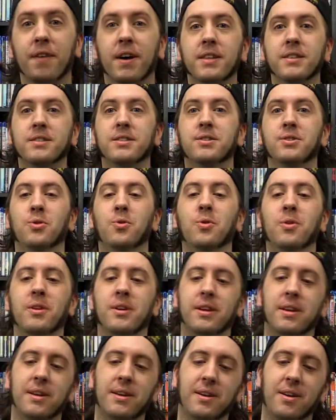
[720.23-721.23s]
fun
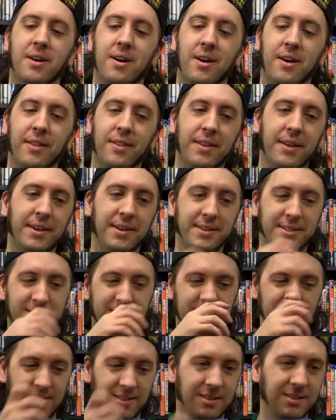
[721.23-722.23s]
story on
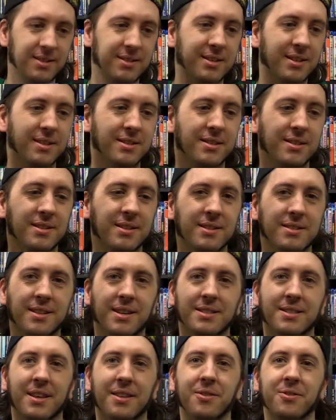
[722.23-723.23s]
this, since
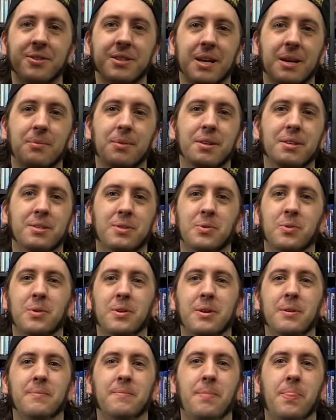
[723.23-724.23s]
I said there was going to be a
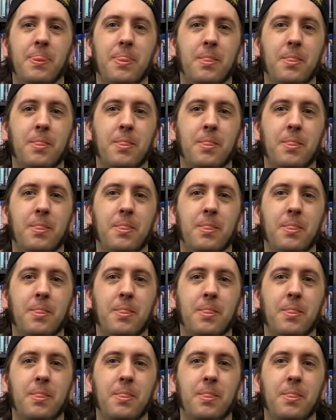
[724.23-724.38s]
story.